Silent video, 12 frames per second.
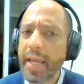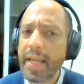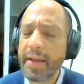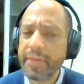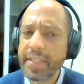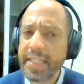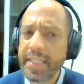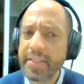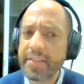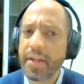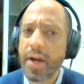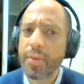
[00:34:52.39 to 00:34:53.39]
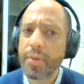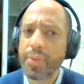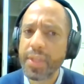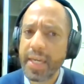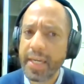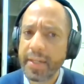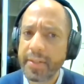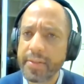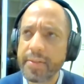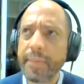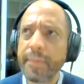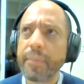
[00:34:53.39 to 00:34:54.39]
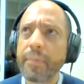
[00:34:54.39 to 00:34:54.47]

NFTs and other things,